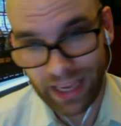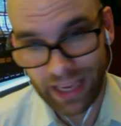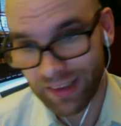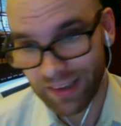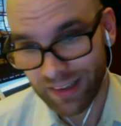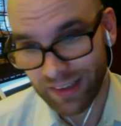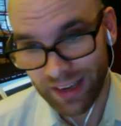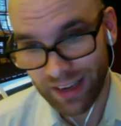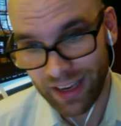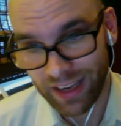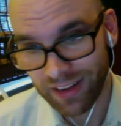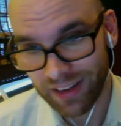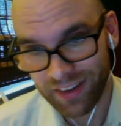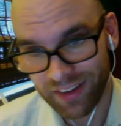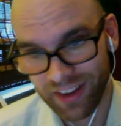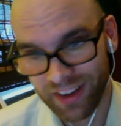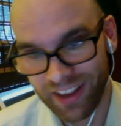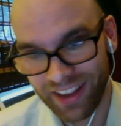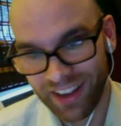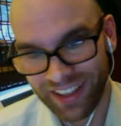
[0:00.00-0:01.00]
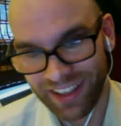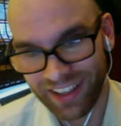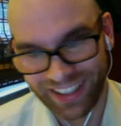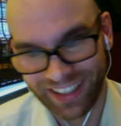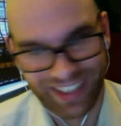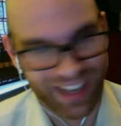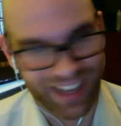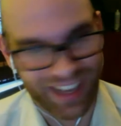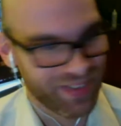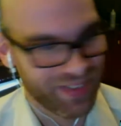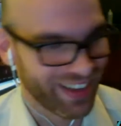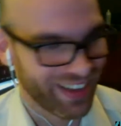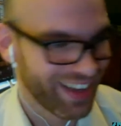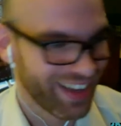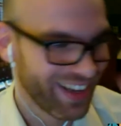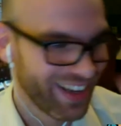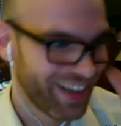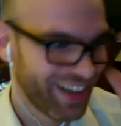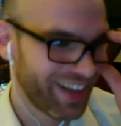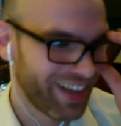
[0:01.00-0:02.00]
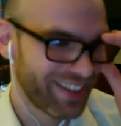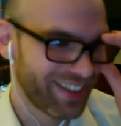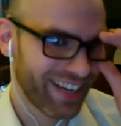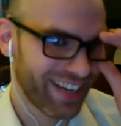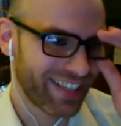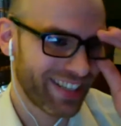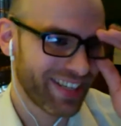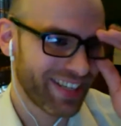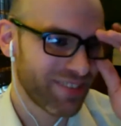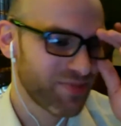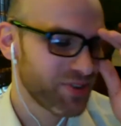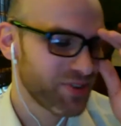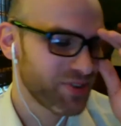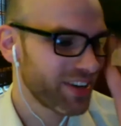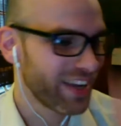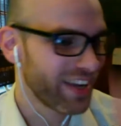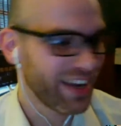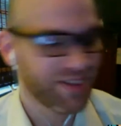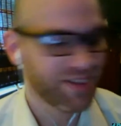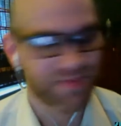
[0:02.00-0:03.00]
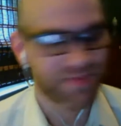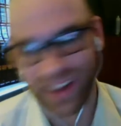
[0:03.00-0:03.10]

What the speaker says: stand Sye Ten Bruggencate.